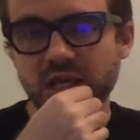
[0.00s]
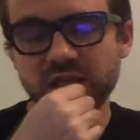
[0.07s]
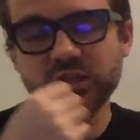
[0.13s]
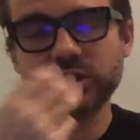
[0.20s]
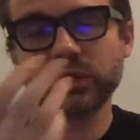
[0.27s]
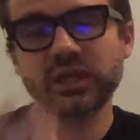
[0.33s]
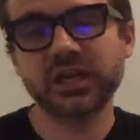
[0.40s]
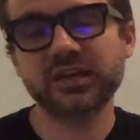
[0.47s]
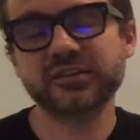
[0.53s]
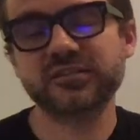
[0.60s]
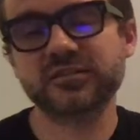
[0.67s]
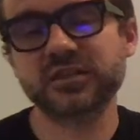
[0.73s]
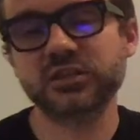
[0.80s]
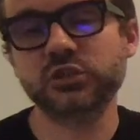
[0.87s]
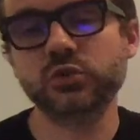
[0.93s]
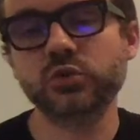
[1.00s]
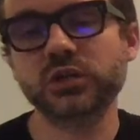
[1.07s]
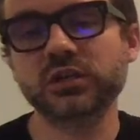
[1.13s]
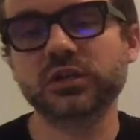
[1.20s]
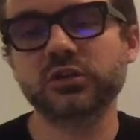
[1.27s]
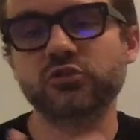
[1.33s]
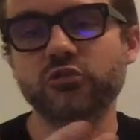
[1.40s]
And then the last is that you
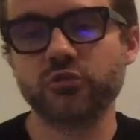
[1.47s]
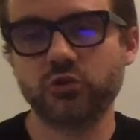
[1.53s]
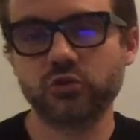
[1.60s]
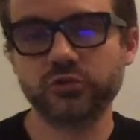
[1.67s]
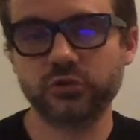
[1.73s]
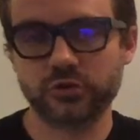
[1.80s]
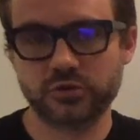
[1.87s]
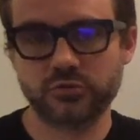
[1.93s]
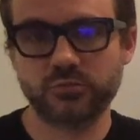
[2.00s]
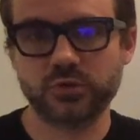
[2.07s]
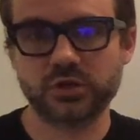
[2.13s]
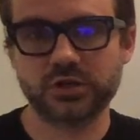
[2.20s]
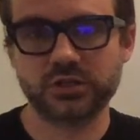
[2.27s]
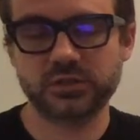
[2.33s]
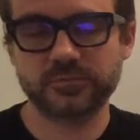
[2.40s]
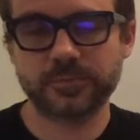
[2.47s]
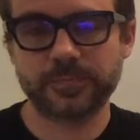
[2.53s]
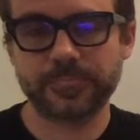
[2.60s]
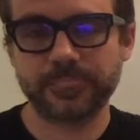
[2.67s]
can control your own body.